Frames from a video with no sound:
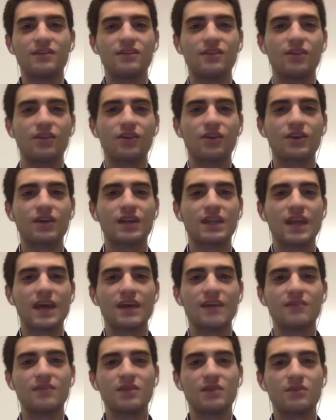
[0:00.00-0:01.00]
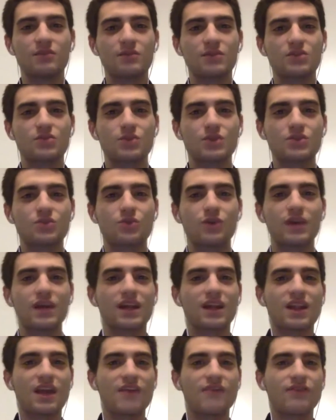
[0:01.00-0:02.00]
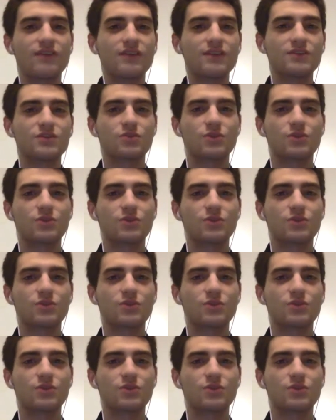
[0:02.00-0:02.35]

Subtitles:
you look at that, between 2011,